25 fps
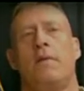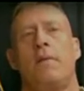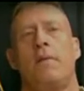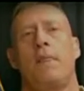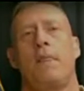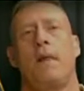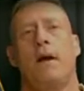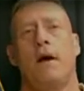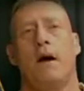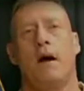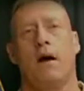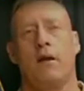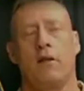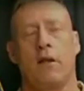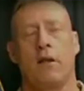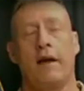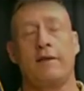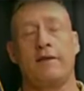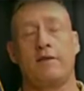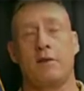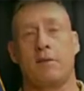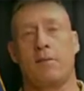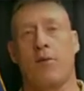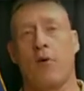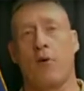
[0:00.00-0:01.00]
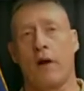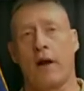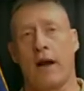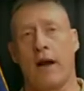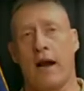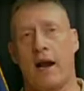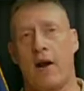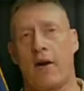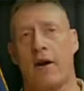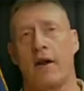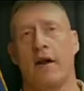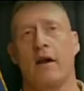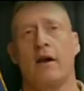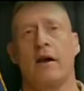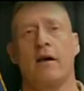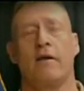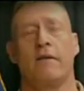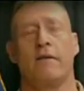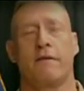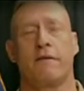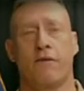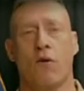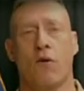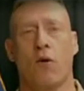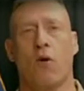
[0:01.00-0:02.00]
area
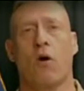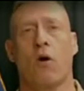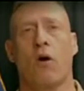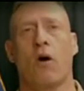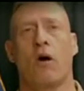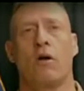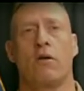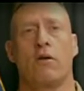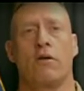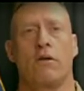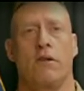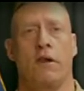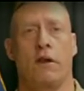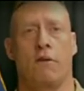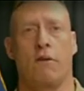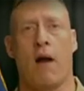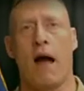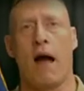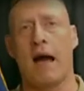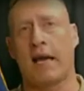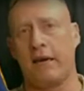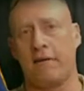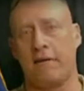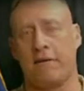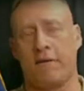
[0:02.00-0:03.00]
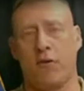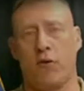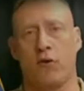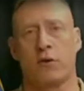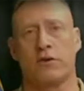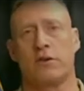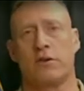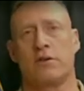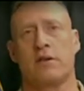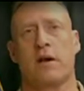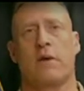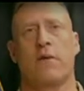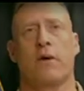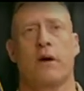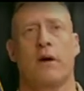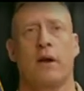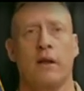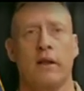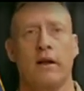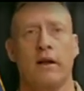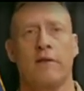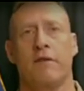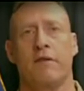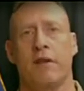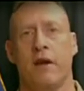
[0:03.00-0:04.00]
for the Iraqi forces that were going to
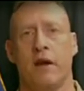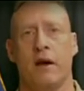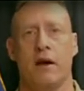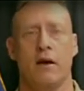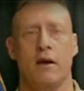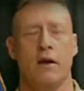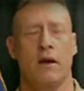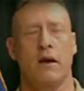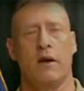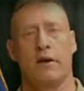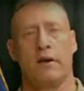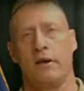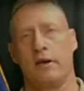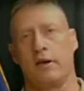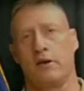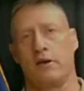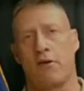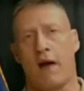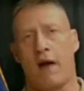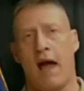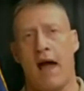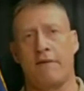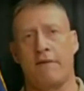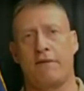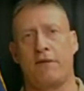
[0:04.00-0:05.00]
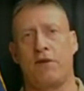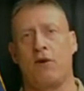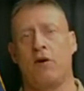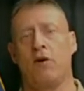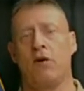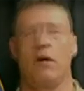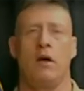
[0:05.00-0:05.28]
live there. You gravel,